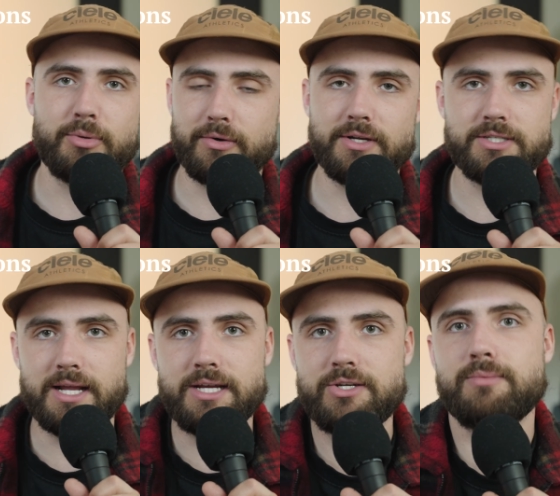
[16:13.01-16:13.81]

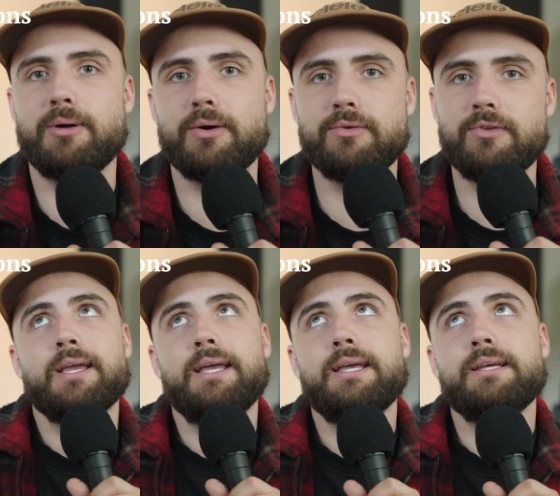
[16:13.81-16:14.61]
procrastination mode,
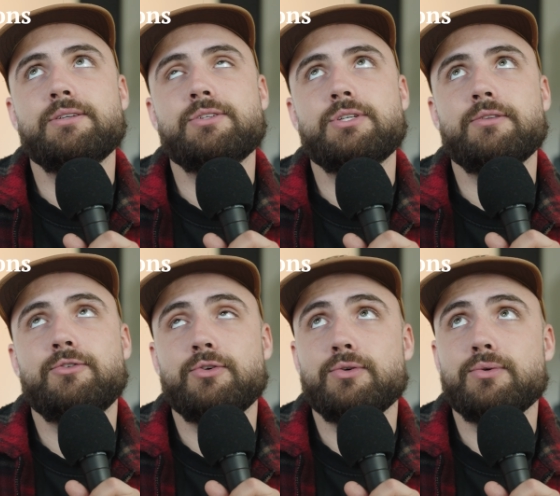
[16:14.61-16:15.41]
is
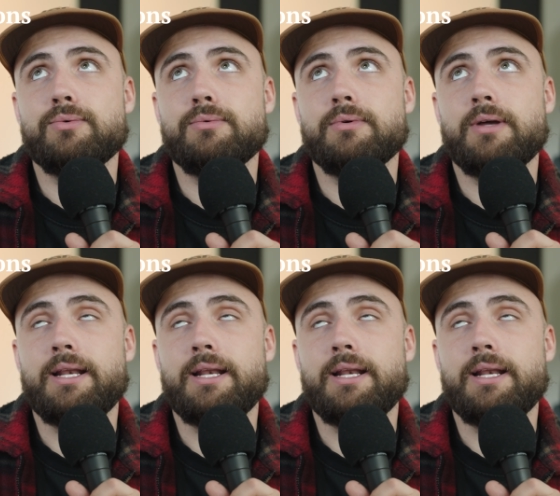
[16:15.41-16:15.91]
to,